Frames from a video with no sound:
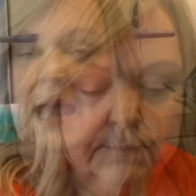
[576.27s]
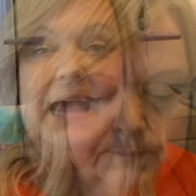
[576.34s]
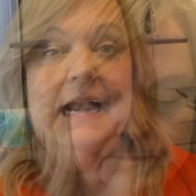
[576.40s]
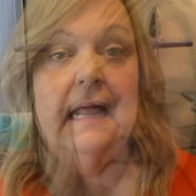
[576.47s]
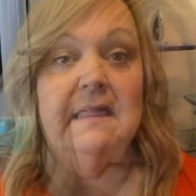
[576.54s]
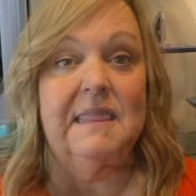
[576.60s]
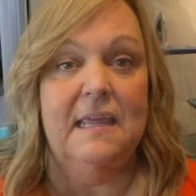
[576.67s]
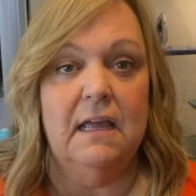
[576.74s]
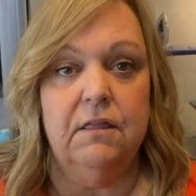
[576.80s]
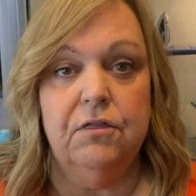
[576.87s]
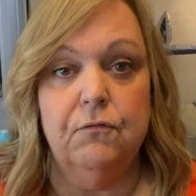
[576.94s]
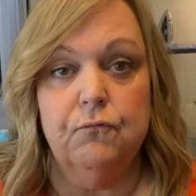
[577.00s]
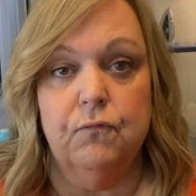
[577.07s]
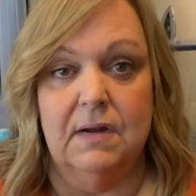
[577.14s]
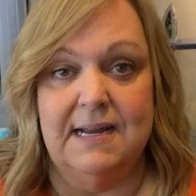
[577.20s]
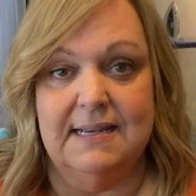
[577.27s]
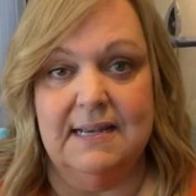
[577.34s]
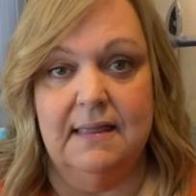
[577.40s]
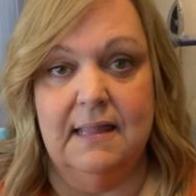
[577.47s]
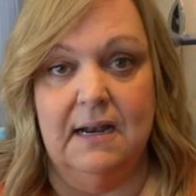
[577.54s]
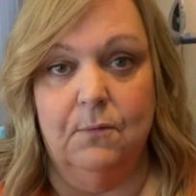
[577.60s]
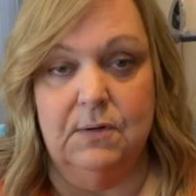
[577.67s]
And I think the
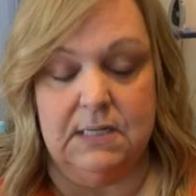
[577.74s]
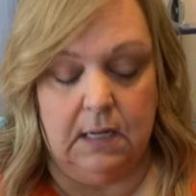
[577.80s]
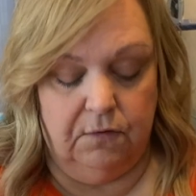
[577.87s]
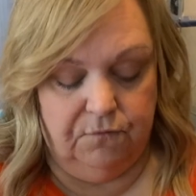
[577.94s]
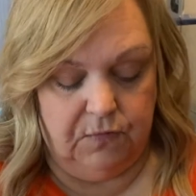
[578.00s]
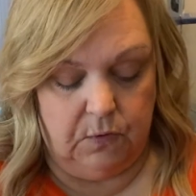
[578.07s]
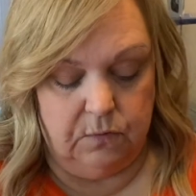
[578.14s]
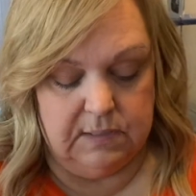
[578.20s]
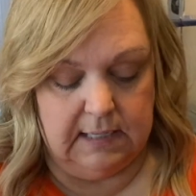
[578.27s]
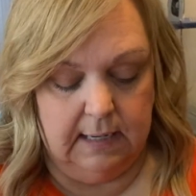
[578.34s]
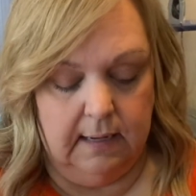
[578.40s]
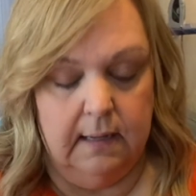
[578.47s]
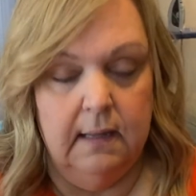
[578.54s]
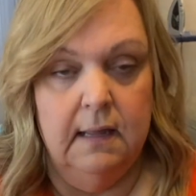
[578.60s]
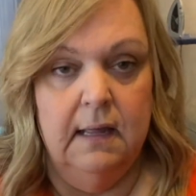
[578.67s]
reason that it was confusing